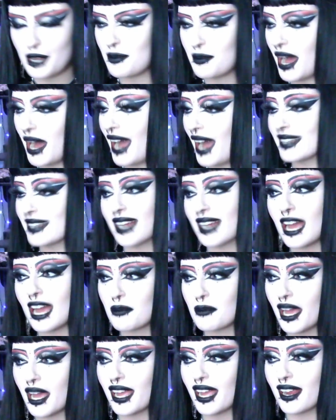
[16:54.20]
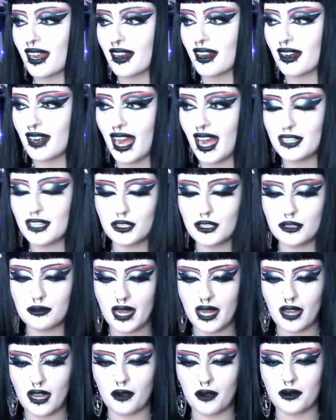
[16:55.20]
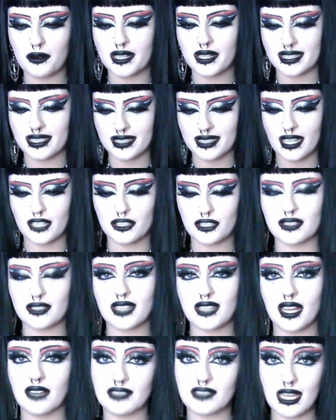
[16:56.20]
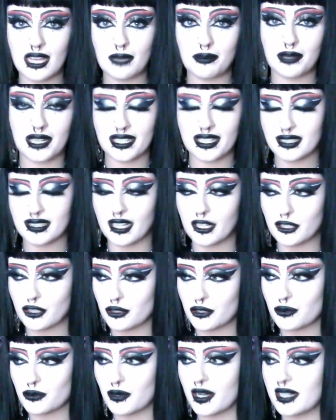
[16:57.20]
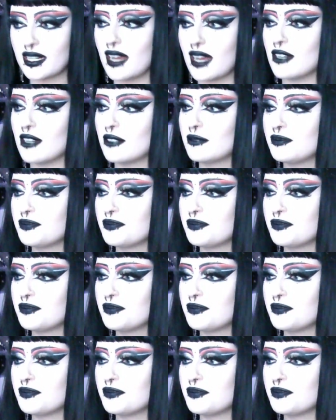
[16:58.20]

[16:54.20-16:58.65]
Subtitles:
I dye my hair, I do my own extensions, I have tape-in extensions right now.